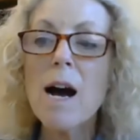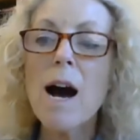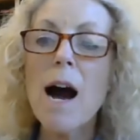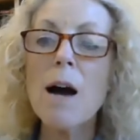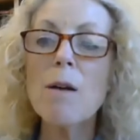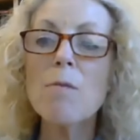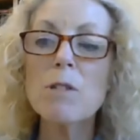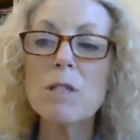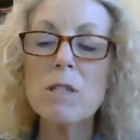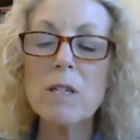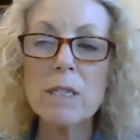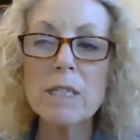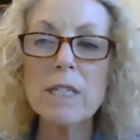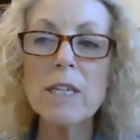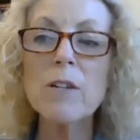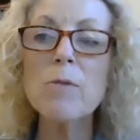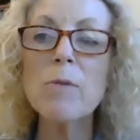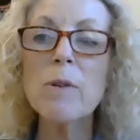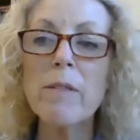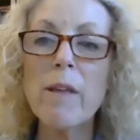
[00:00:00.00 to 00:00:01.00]
I was
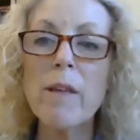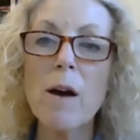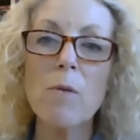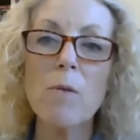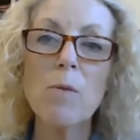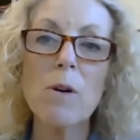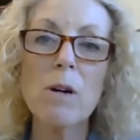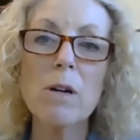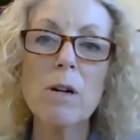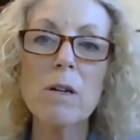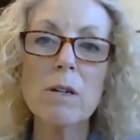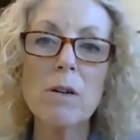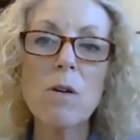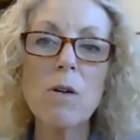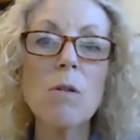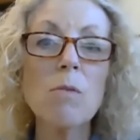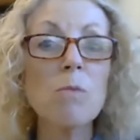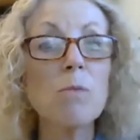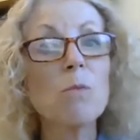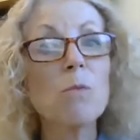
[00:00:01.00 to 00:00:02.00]
continuing that work,
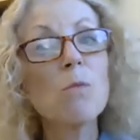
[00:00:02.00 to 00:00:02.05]
or